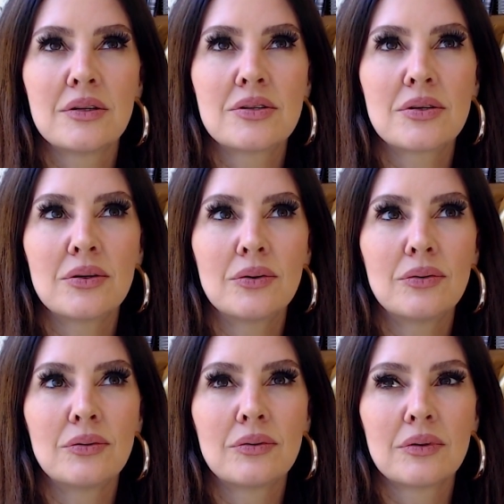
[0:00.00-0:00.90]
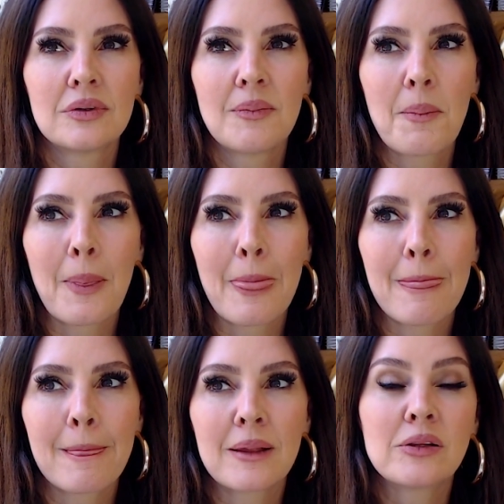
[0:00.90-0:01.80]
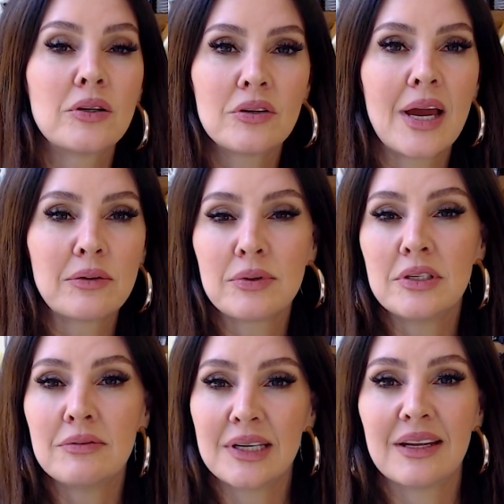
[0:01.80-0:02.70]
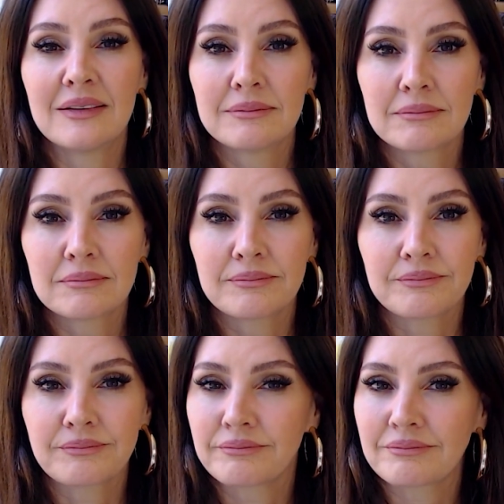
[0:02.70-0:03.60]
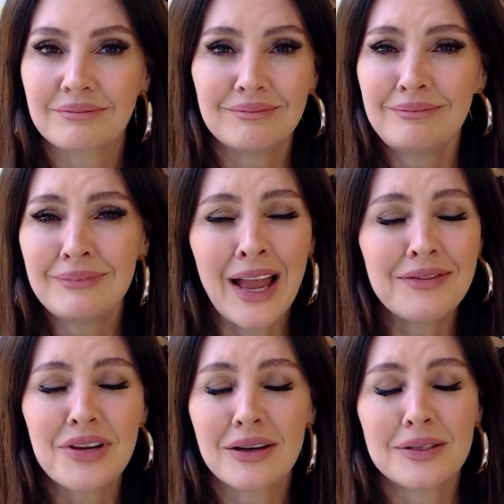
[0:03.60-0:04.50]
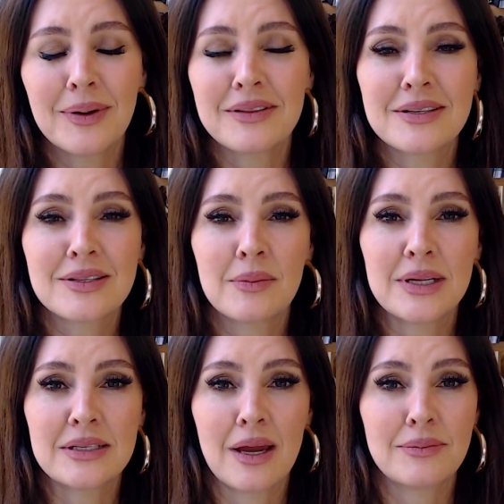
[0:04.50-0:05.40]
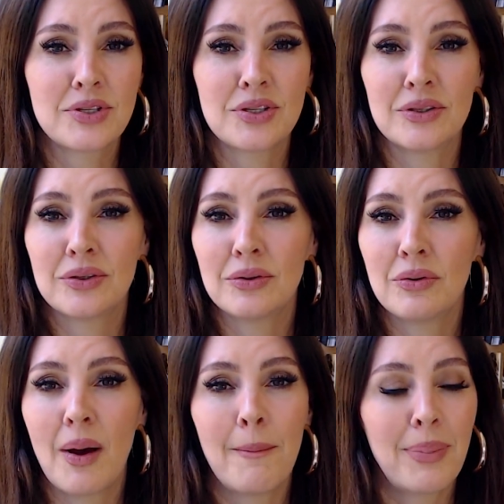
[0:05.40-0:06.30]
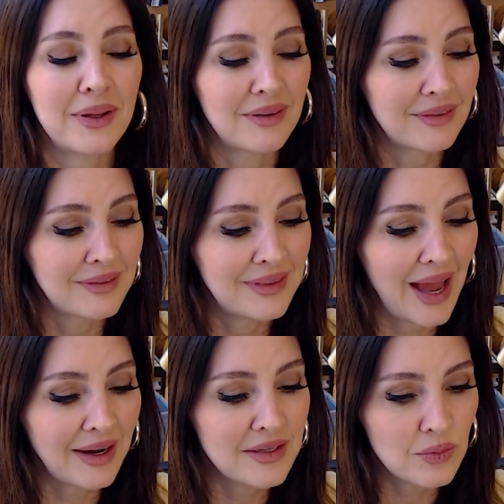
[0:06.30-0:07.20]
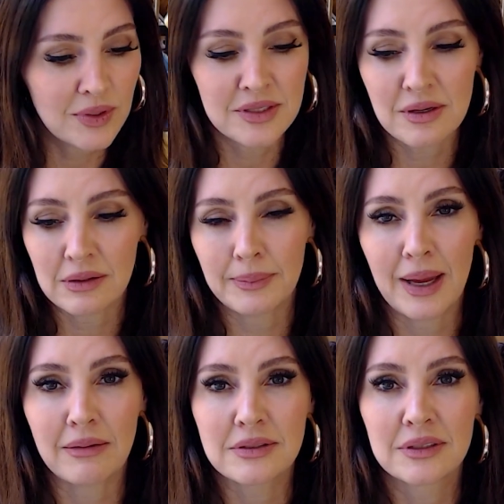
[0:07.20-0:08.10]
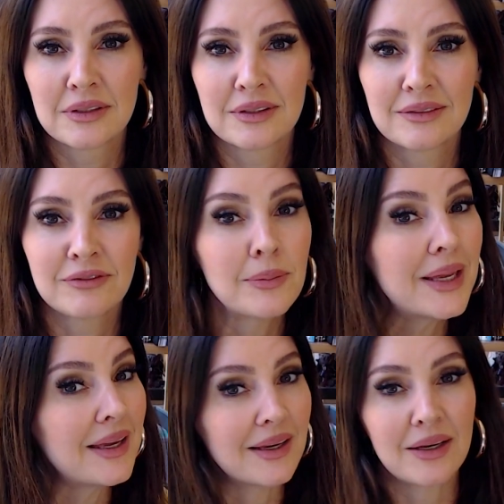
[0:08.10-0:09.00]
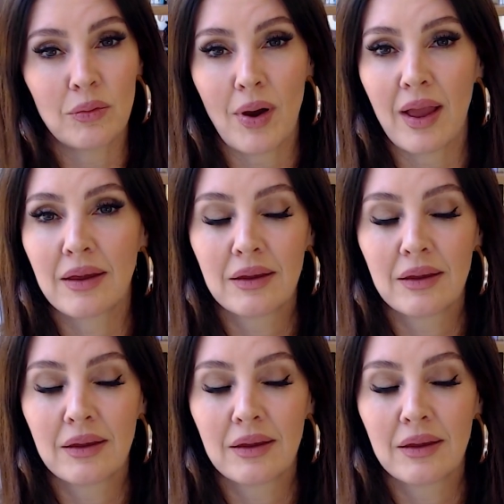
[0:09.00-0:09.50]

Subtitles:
to clear your head when you need it. I've talked about this so many times too, but that is what it's all about. For me, anyway.